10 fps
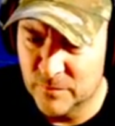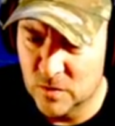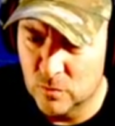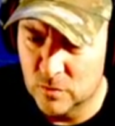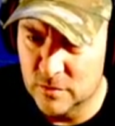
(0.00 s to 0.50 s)

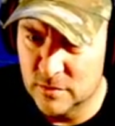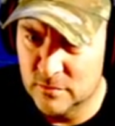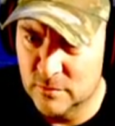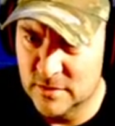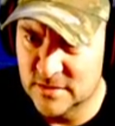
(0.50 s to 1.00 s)
or
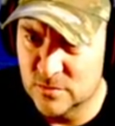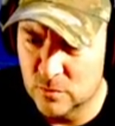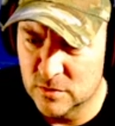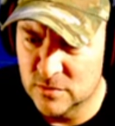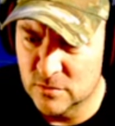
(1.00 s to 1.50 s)
what is this?
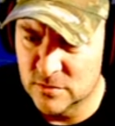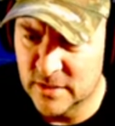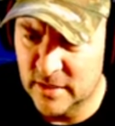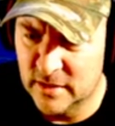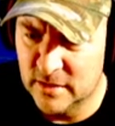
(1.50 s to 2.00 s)
Order of Souls,
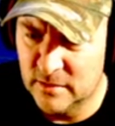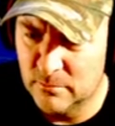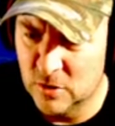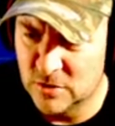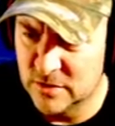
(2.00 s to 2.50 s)
yeah, and then
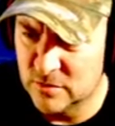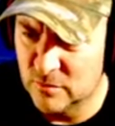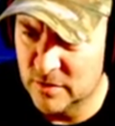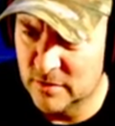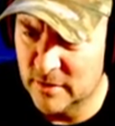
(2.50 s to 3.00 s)
merchant over
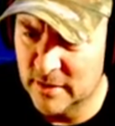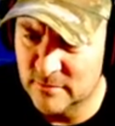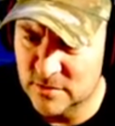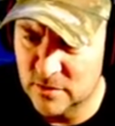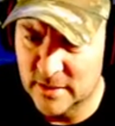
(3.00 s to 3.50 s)
here, right?
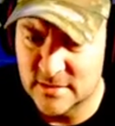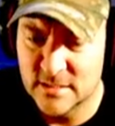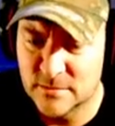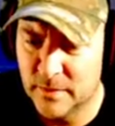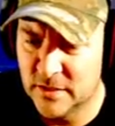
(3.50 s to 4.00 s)
So that's
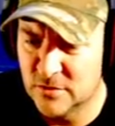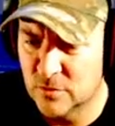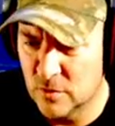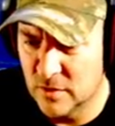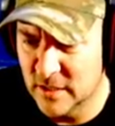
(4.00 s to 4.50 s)
this page. You go
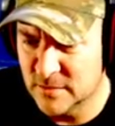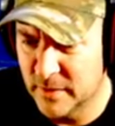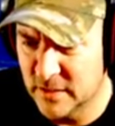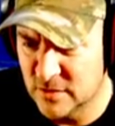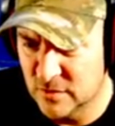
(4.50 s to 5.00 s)
to the next
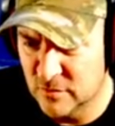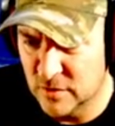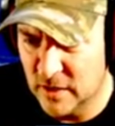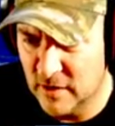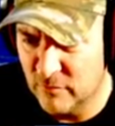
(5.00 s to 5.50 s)
page, and you're going
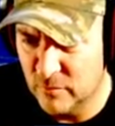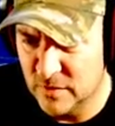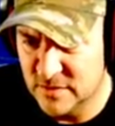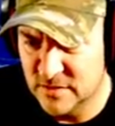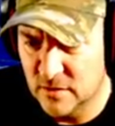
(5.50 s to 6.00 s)
to have,
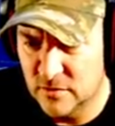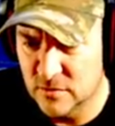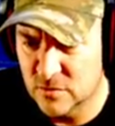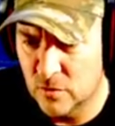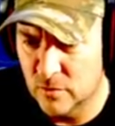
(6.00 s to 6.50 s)
this is Hunter's
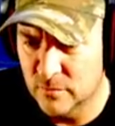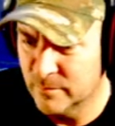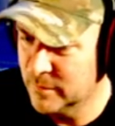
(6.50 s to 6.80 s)
Call.